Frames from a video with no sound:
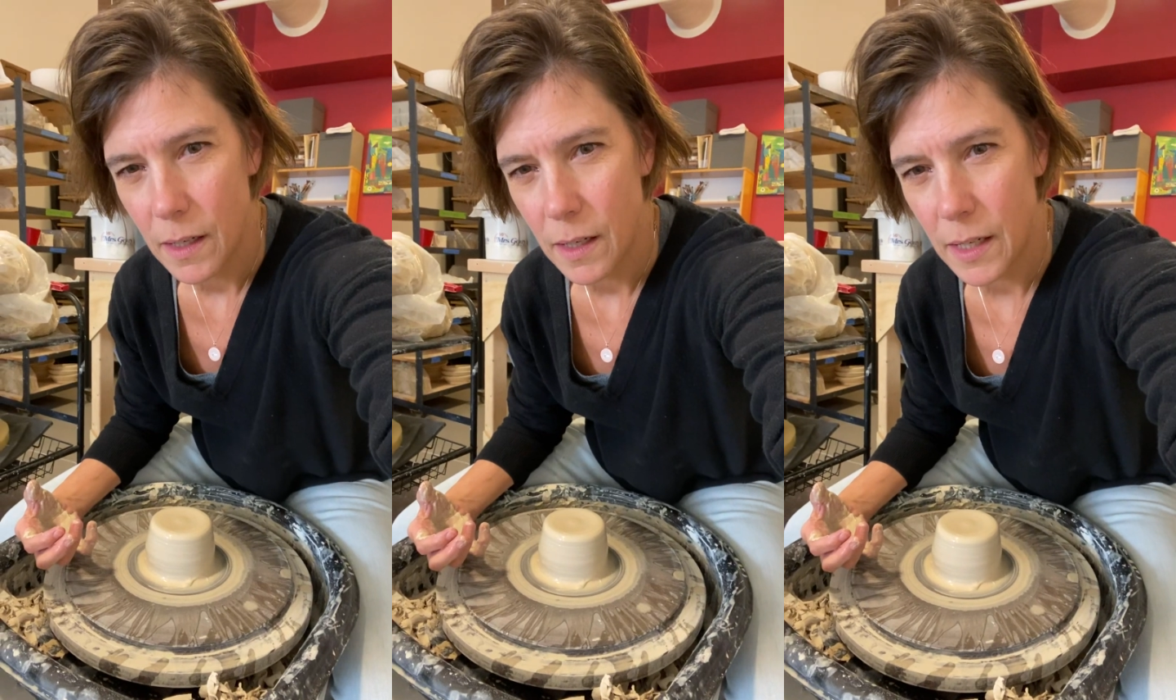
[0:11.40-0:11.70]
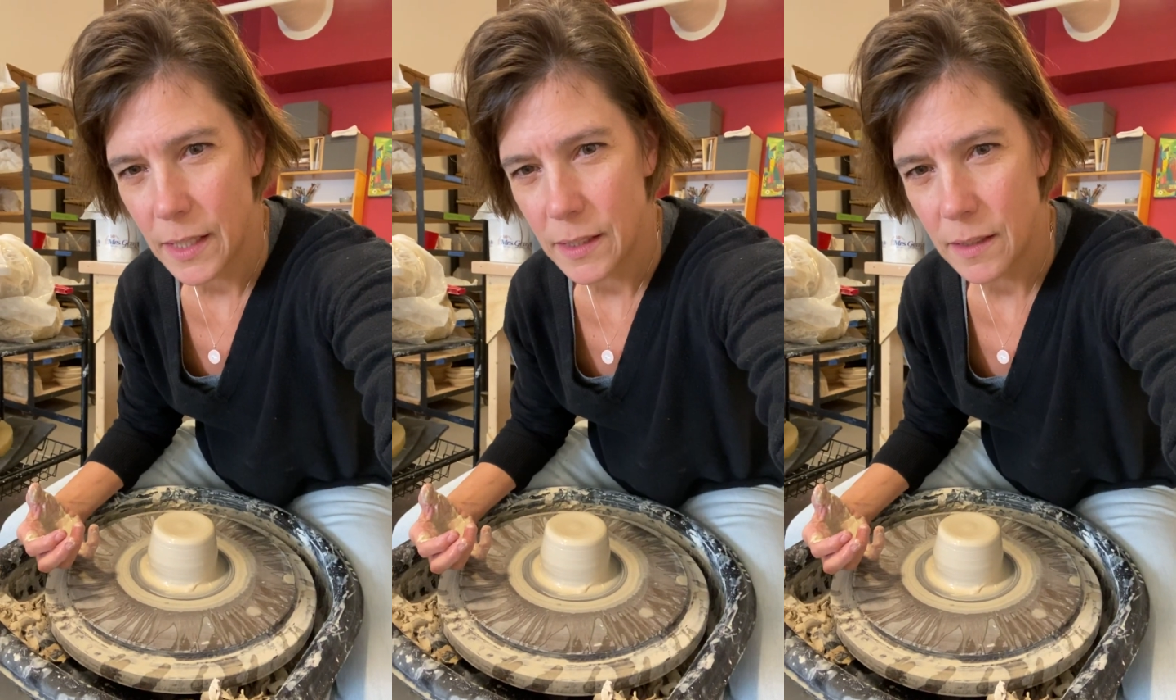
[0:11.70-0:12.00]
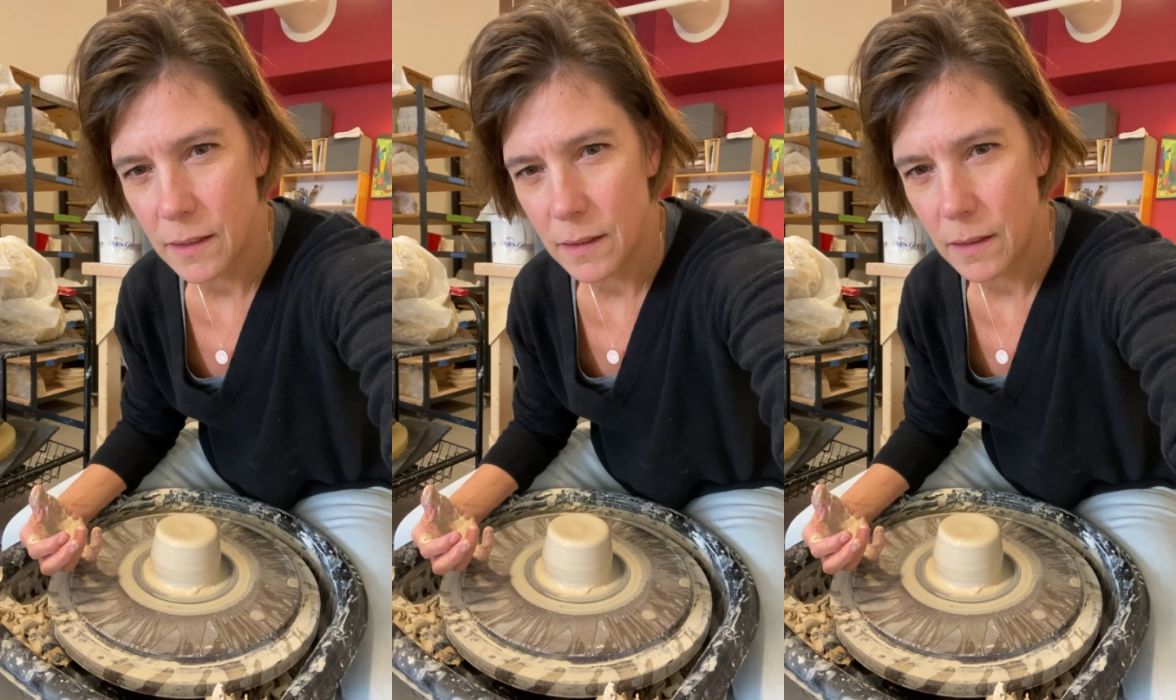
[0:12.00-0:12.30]
I
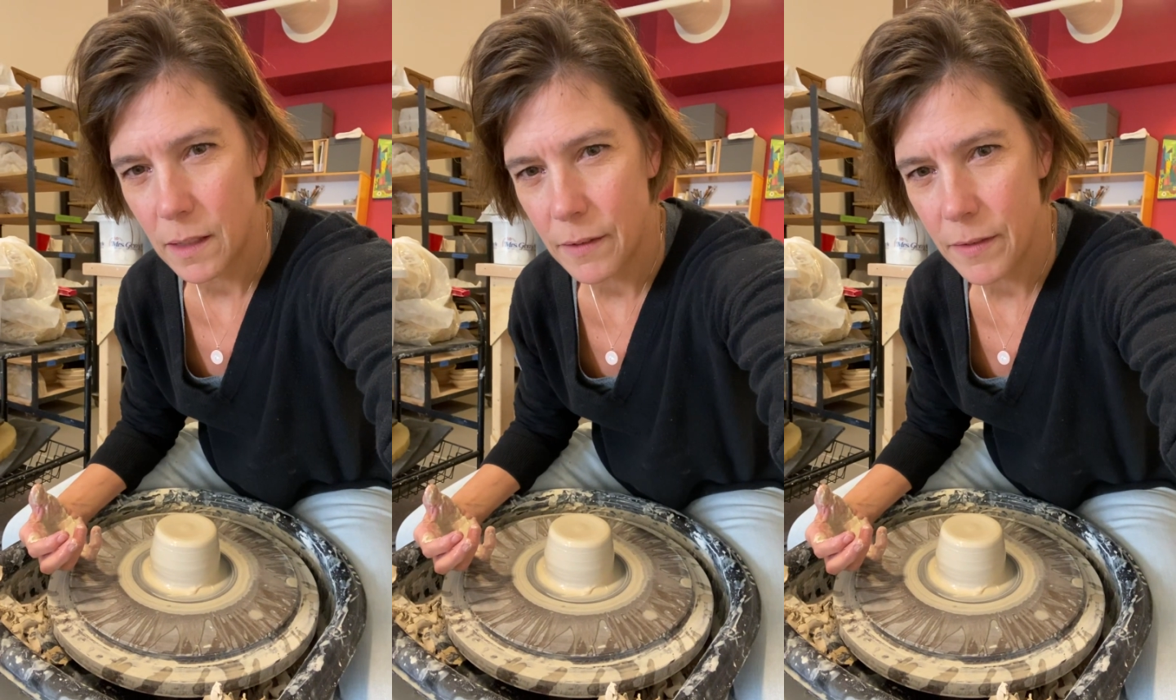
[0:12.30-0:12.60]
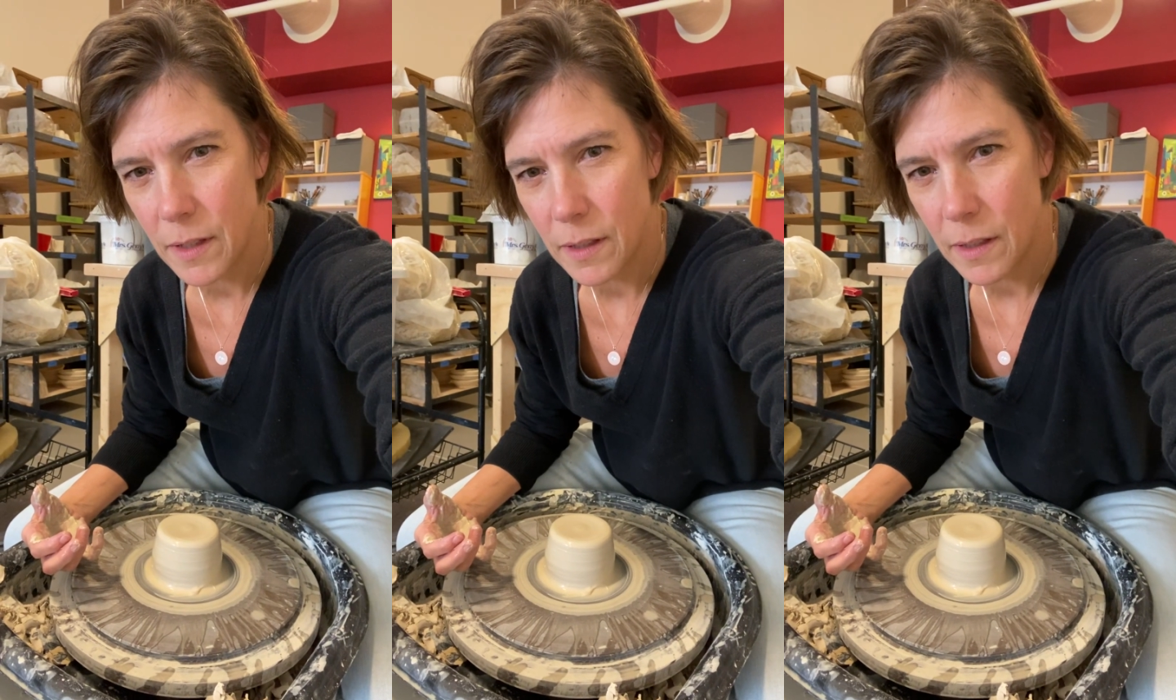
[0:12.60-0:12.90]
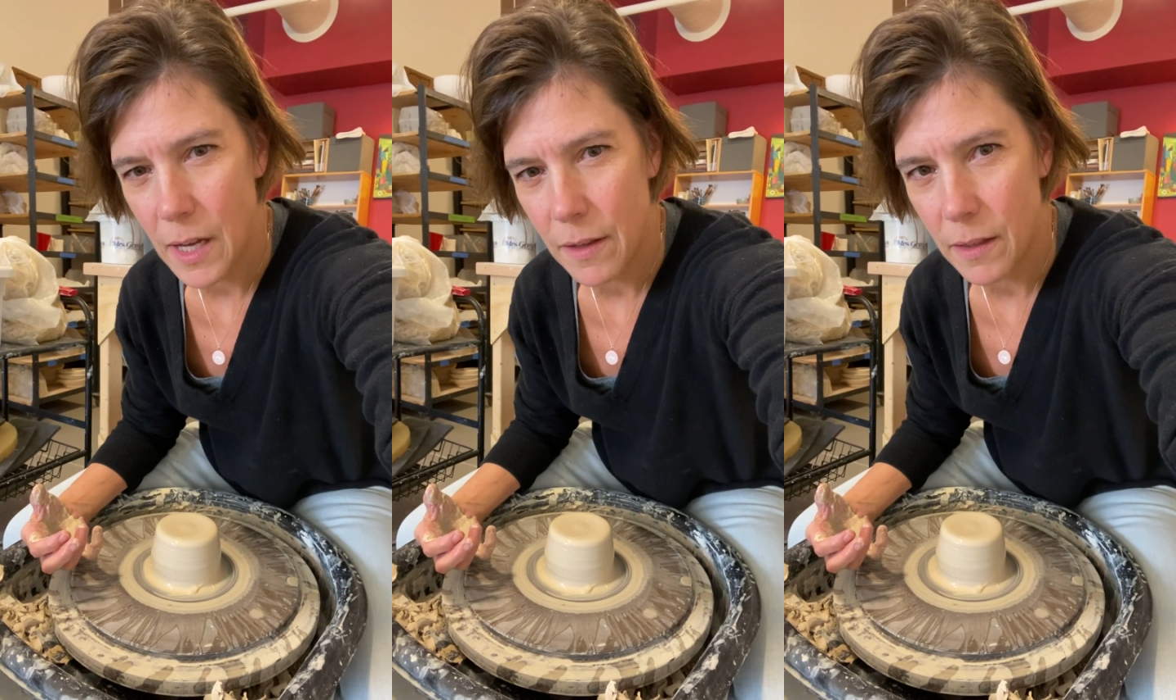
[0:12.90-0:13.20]
didn't love
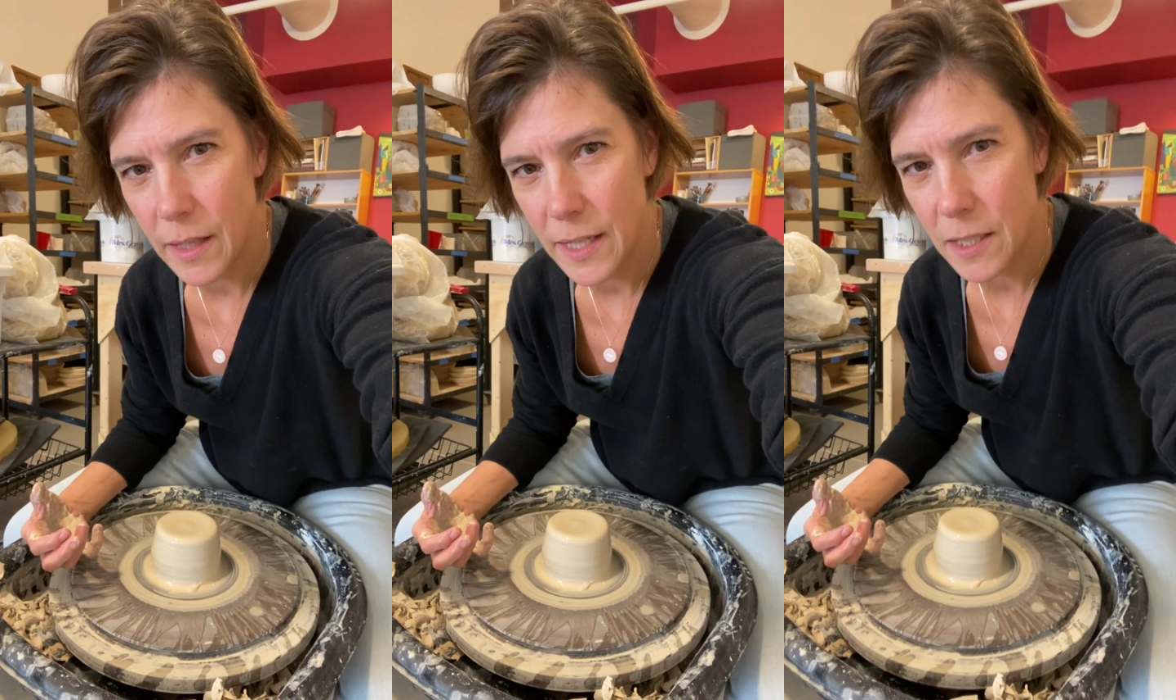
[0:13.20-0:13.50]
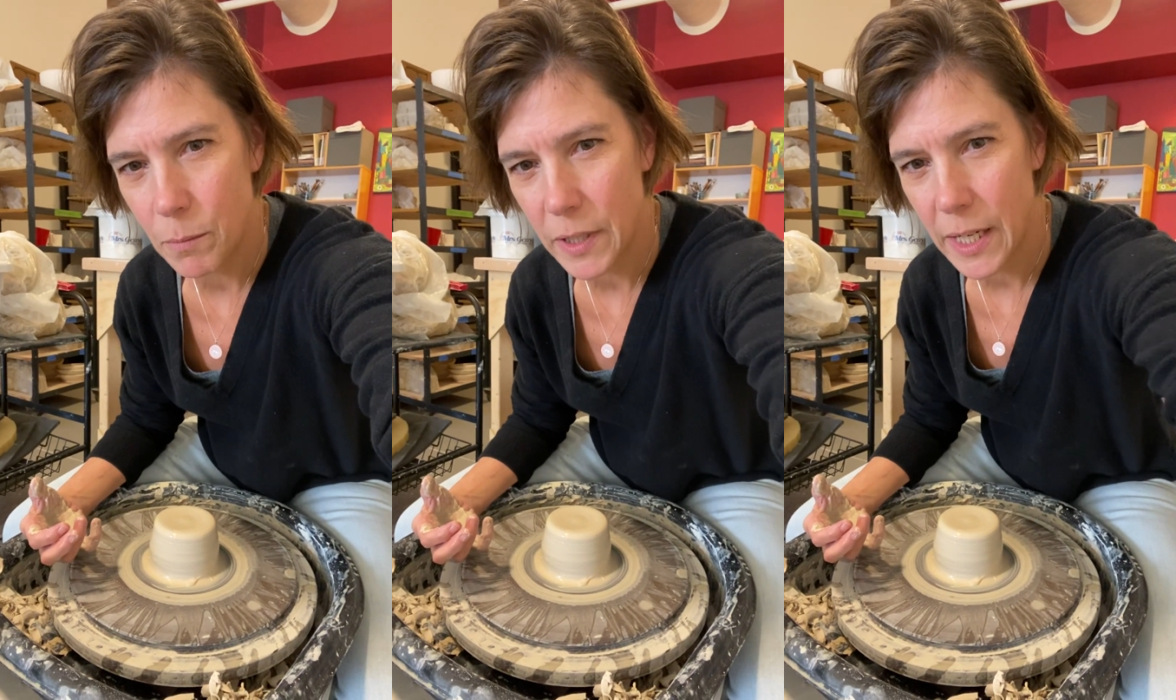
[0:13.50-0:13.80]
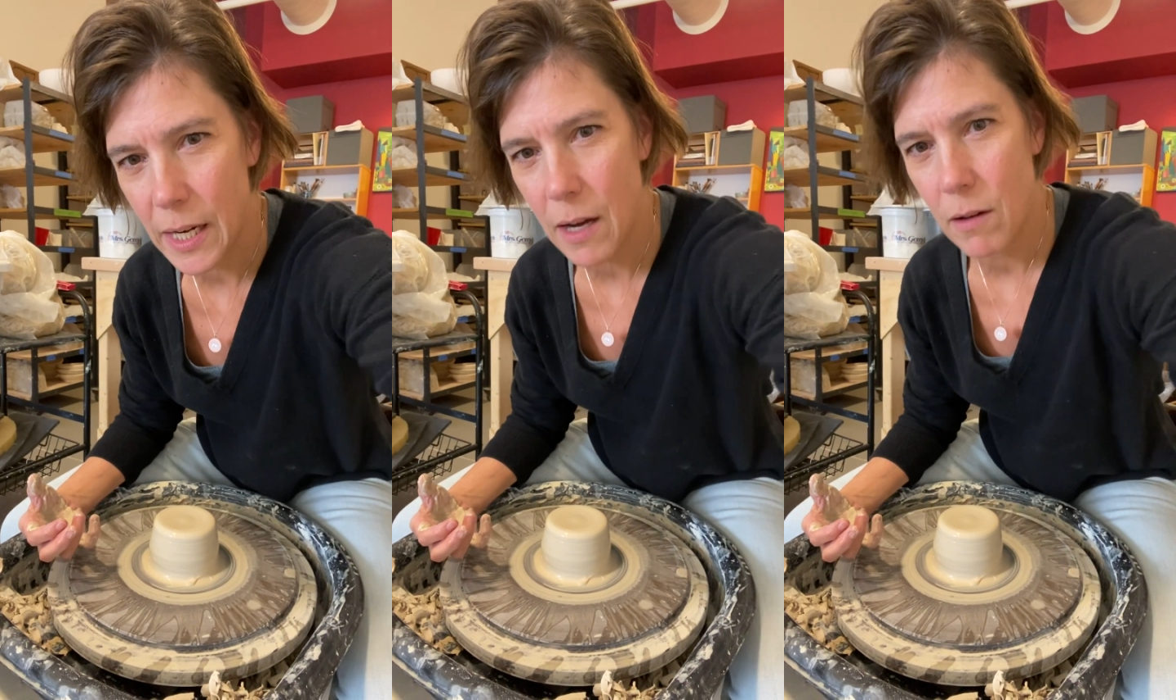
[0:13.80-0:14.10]
how the lesson
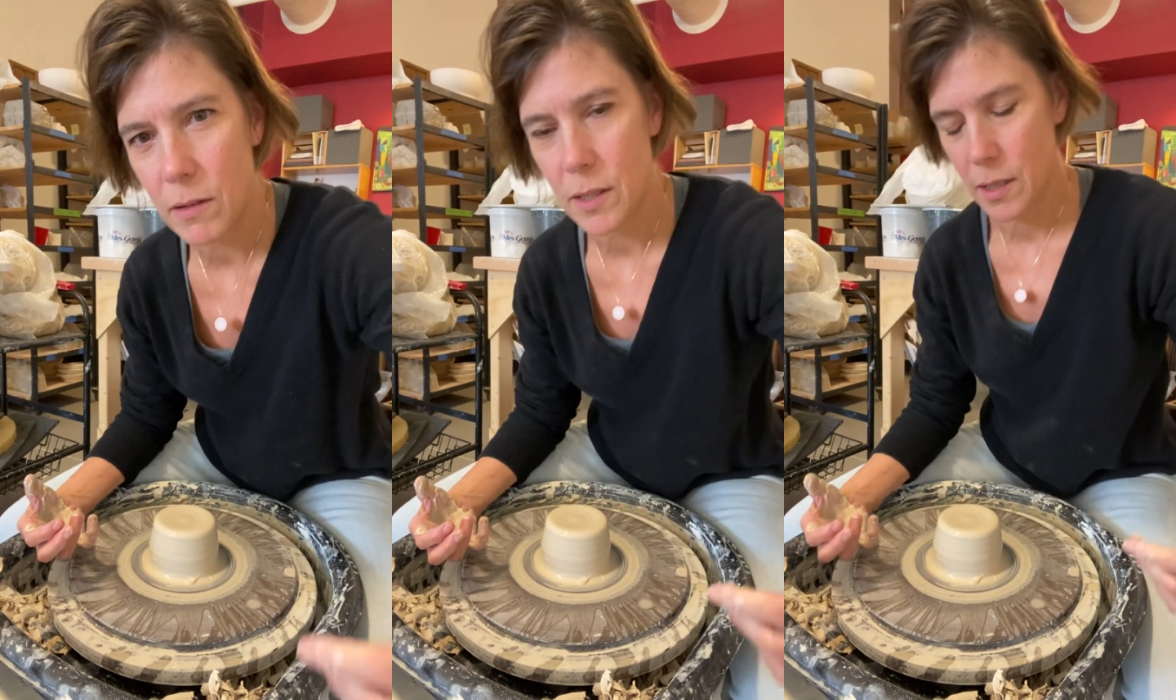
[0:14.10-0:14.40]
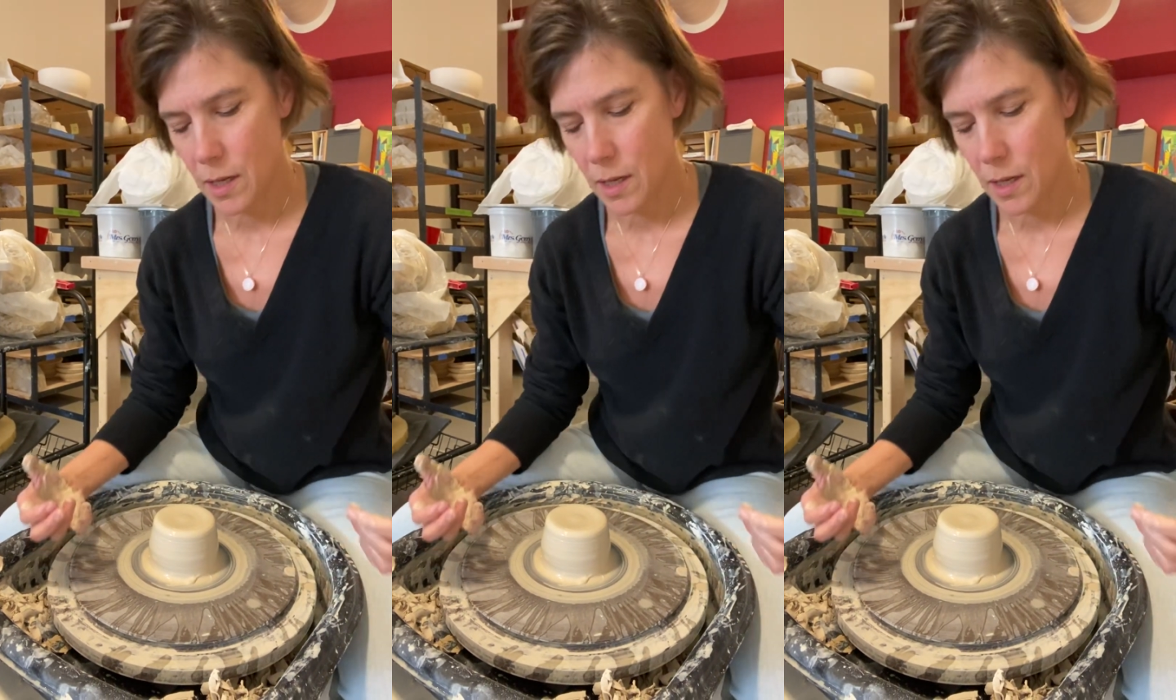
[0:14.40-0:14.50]
played out.